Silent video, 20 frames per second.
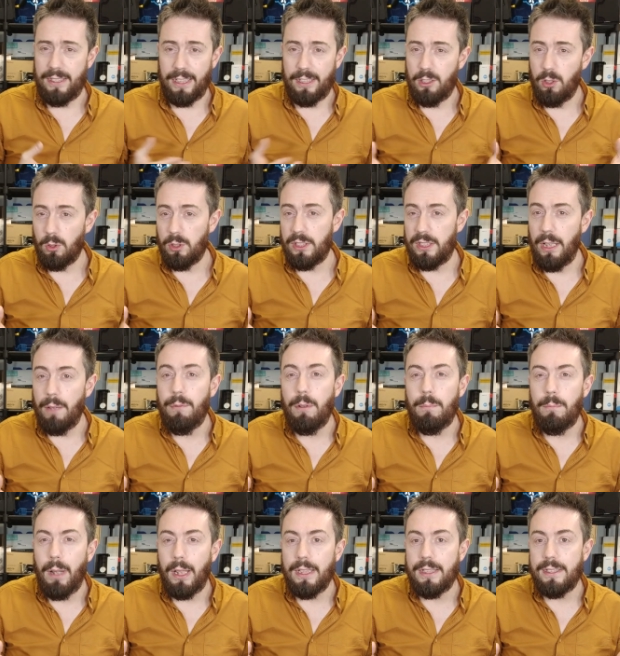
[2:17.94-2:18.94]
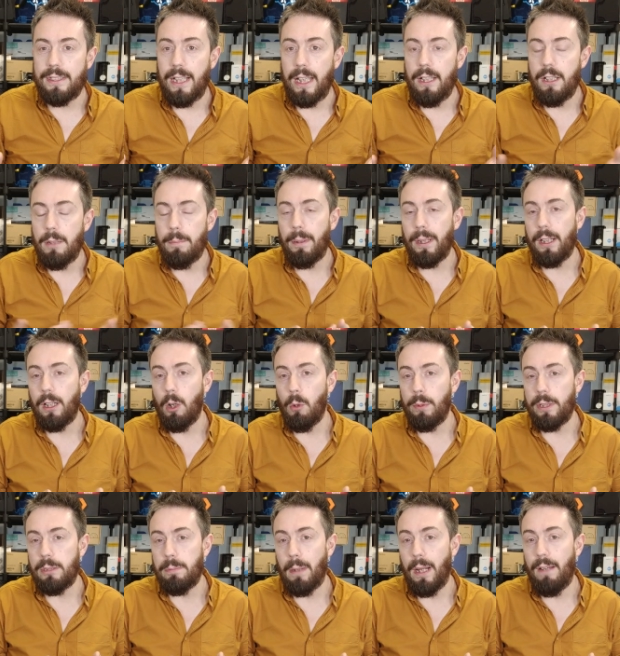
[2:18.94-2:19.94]
six or seven months in, depending
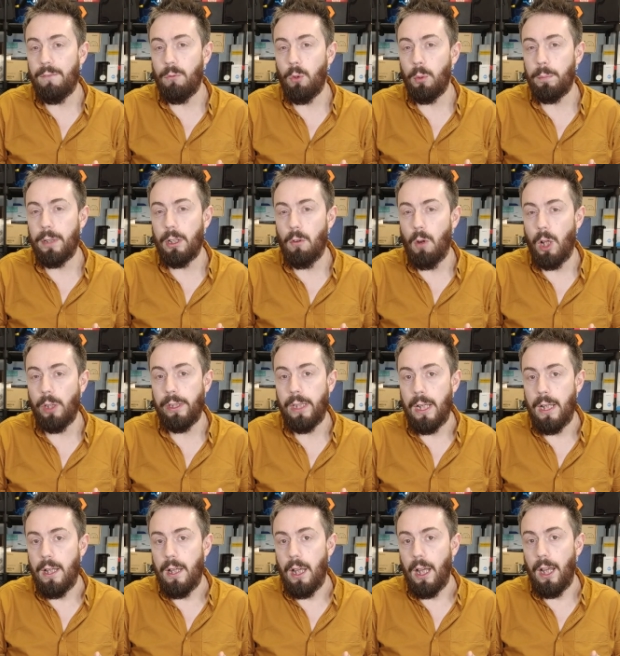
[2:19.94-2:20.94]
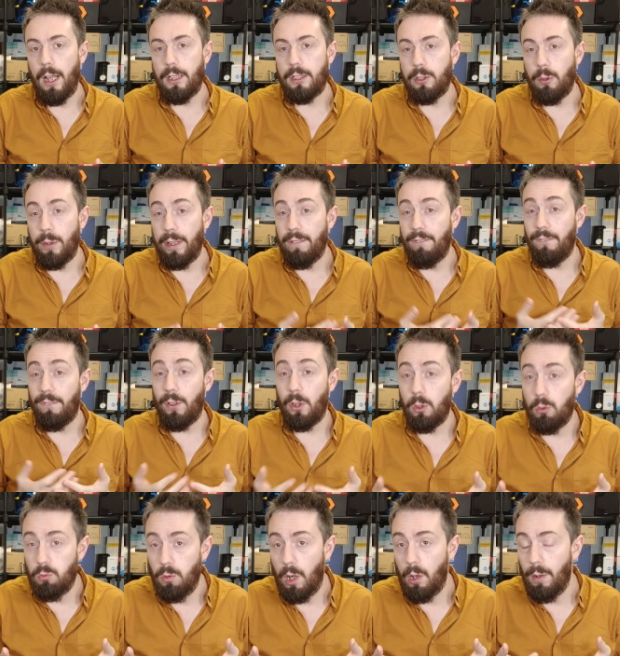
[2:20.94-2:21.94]
on which platform you're on, uh, to the
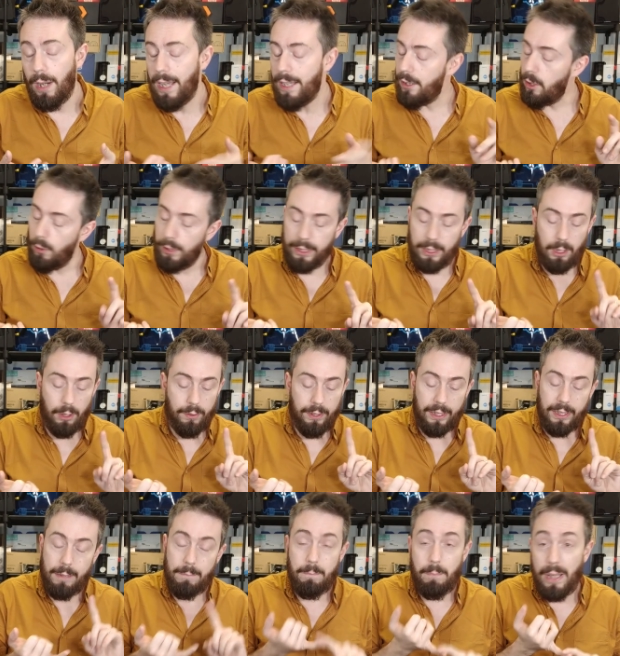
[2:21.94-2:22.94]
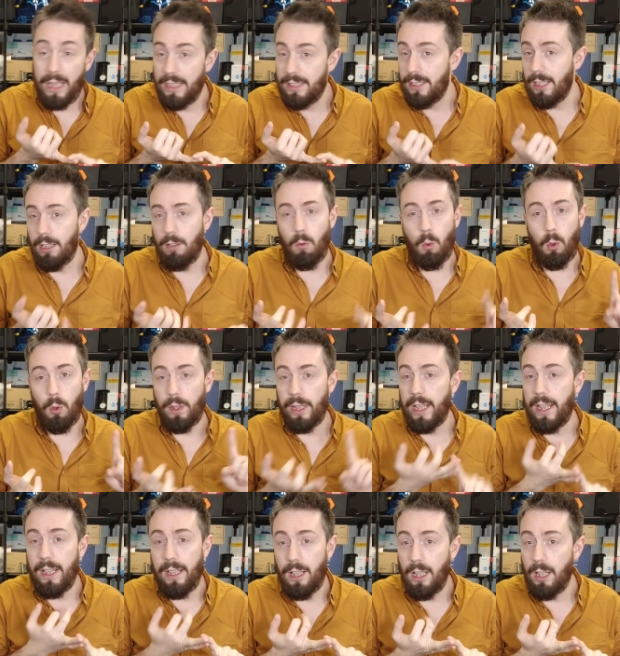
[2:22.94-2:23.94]
full rollout, not including the beta or
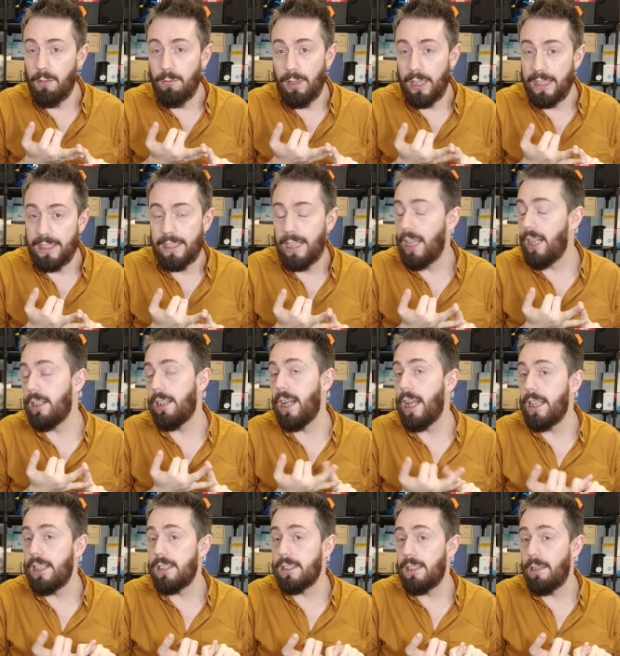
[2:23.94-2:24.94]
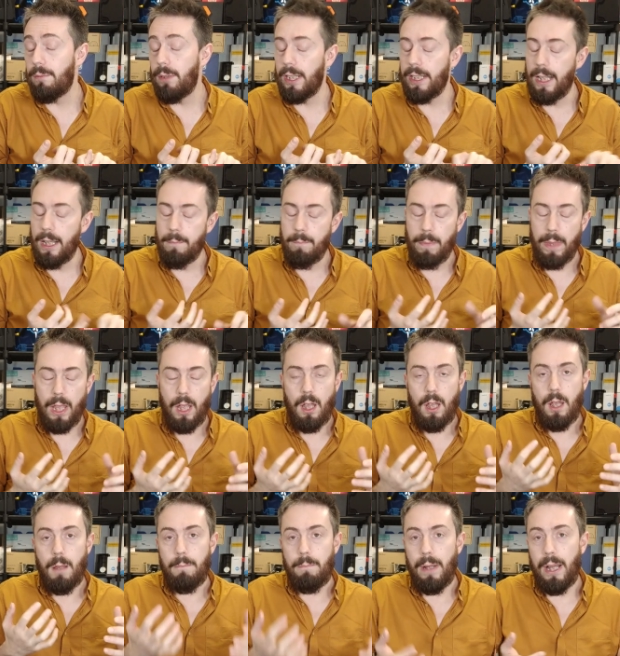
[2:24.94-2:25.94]
the uh, release candidate and stuff like that.
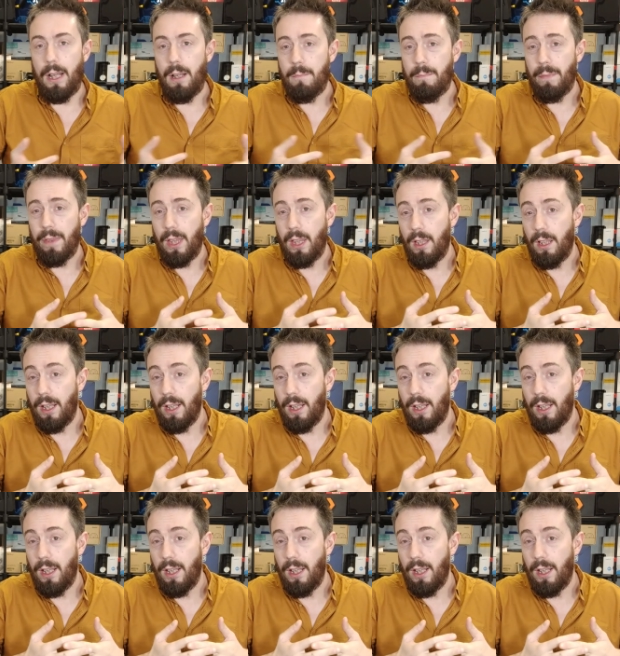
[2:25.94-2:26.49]
But